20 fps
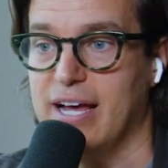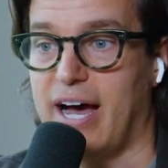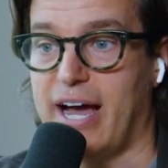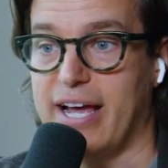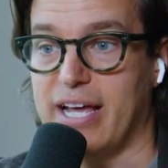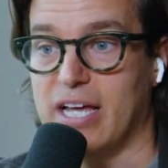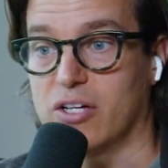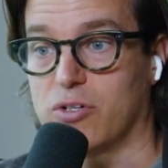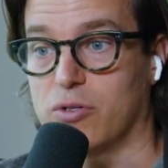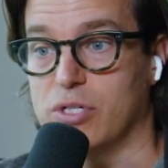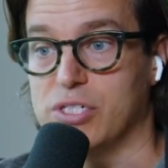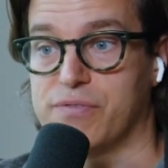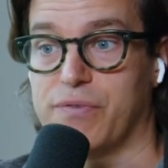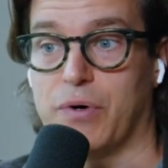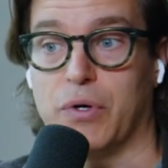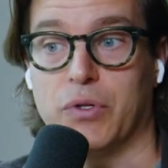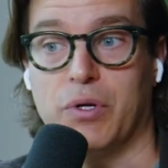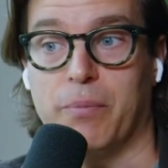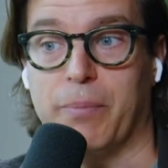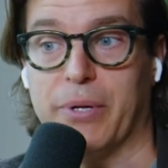I increase
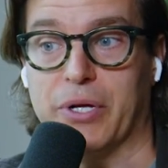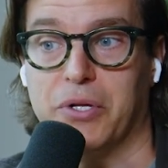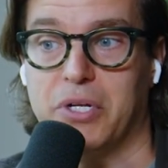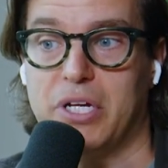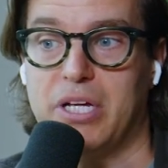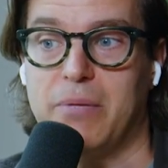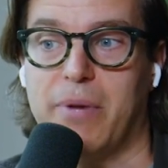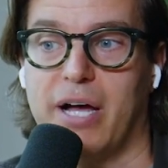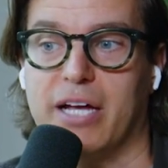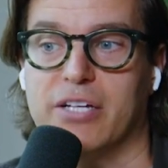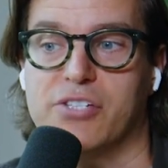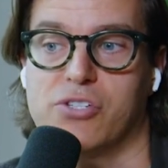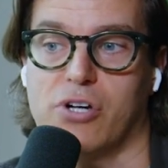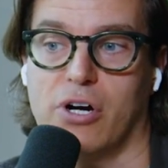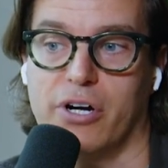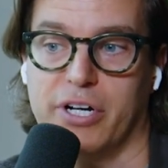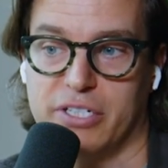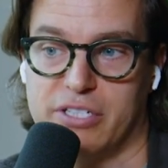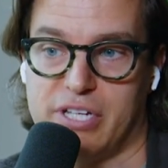vulnerability by starting